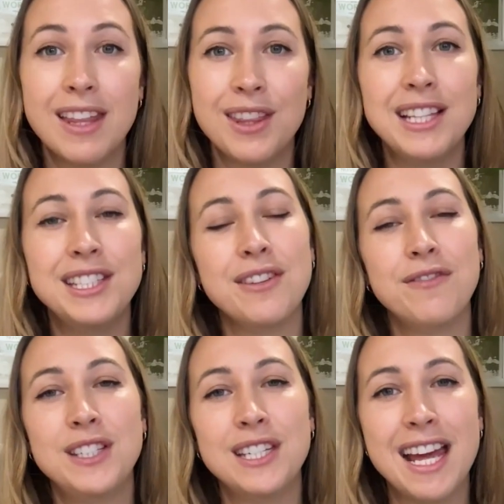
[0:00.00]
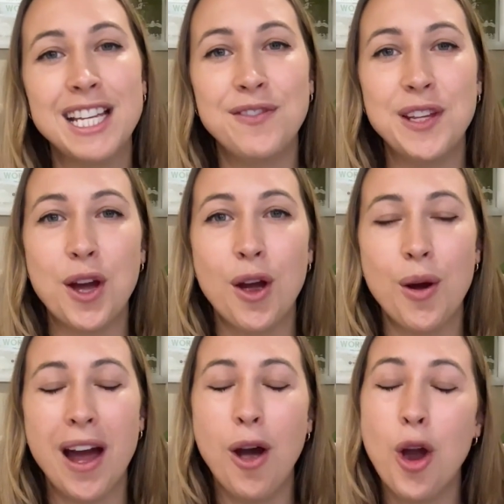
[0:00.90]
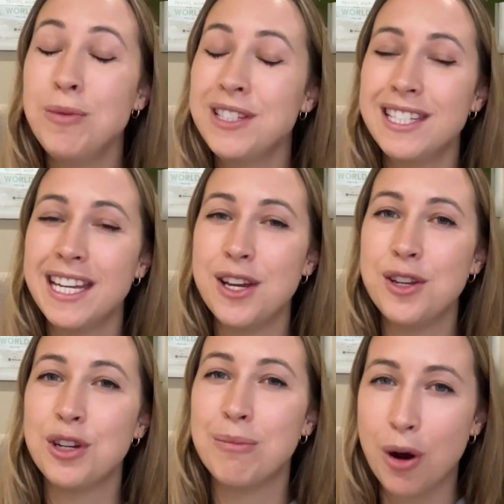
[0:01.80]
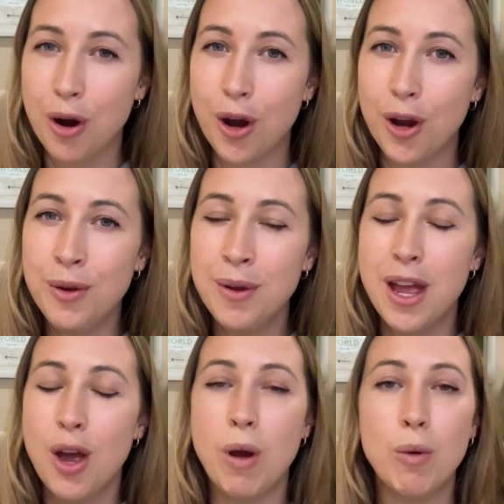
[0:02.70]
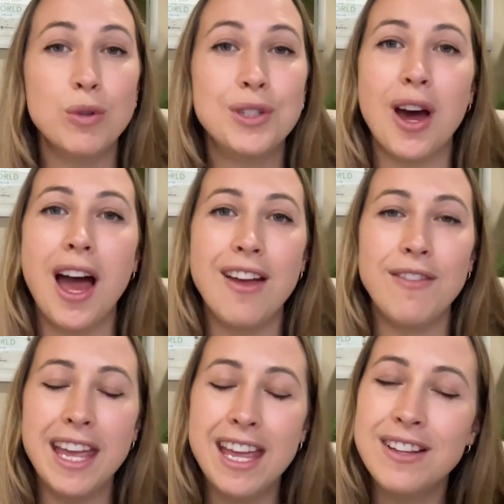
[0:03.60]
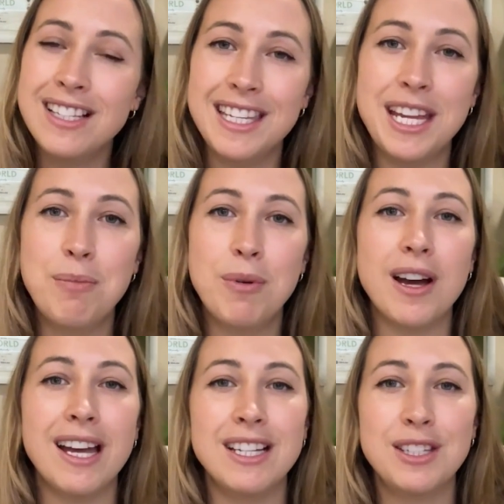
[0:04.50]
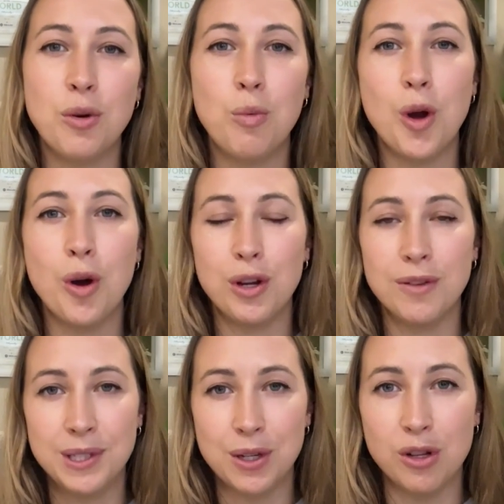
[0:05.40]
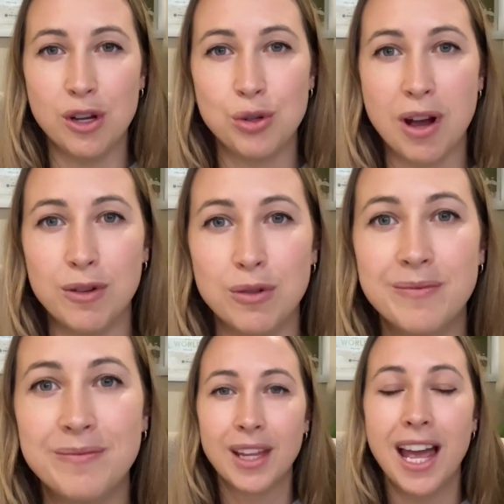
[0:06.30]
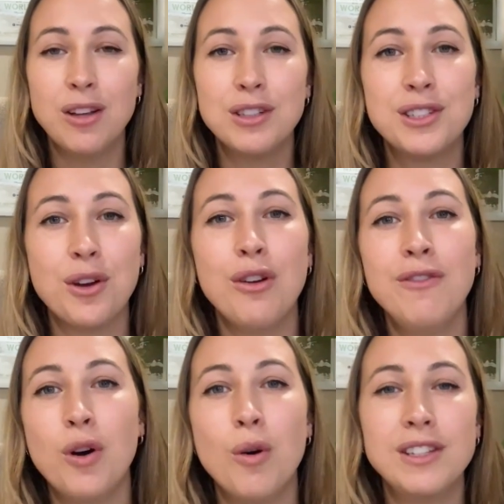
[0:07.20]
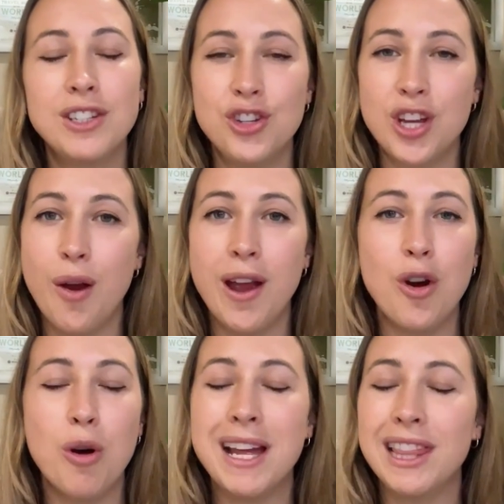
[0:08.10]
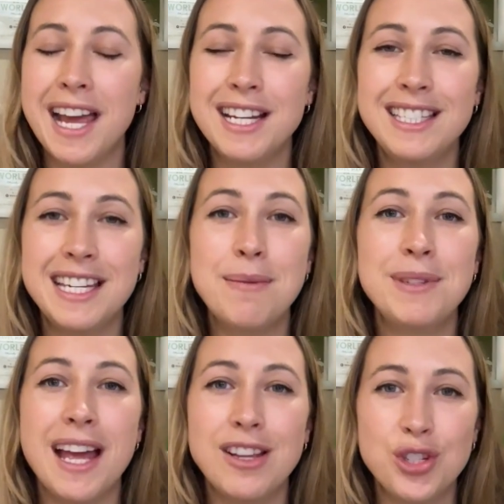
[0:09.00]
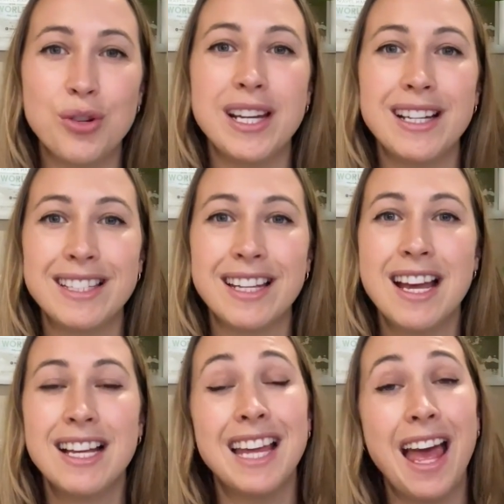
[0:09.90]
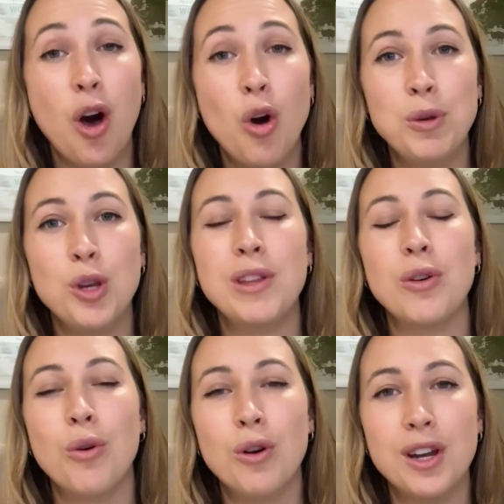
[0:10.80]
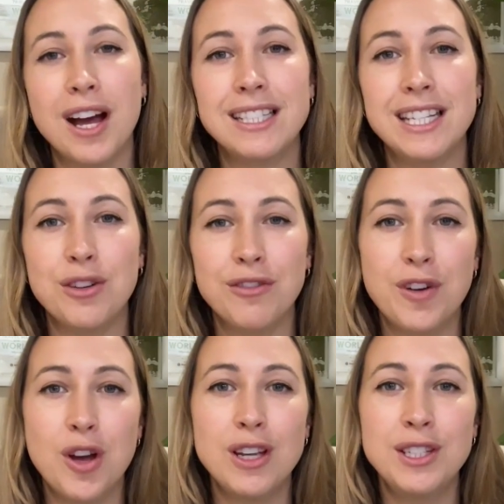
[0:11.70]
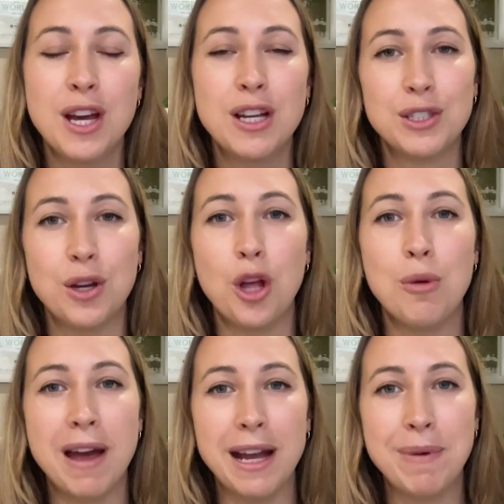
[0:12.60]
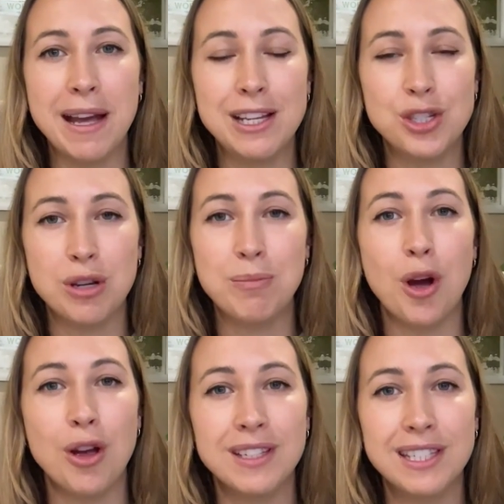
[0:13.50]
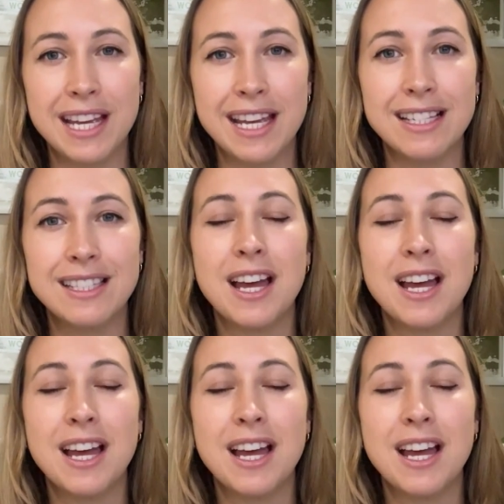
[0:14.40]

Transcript: That's it for today's video. I hope to see you tomorrow, where we'll dive even deeper into the world of solo travel. I look so forward to sharing all my latest tips and tricks to help you with organizing your first solo backpacking trip overseas